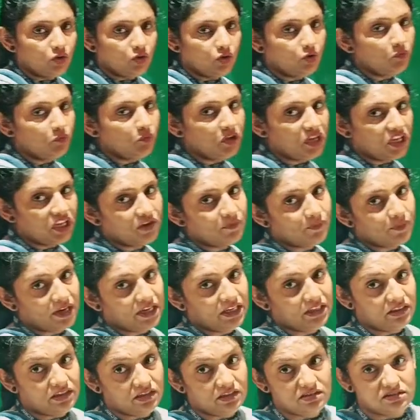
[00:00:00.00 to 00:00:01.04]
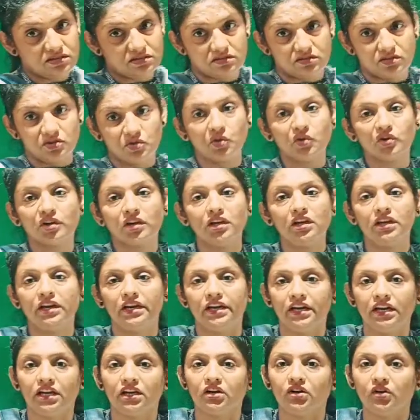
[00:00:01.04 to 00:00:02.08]
do you mean by this total
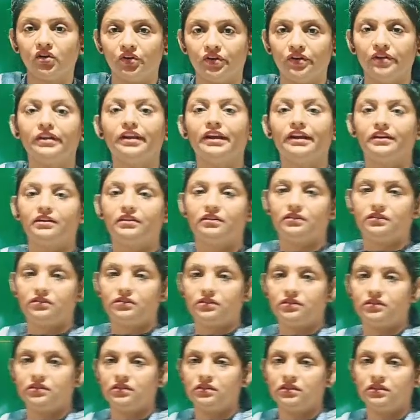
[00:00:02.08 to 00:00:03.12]
heat content?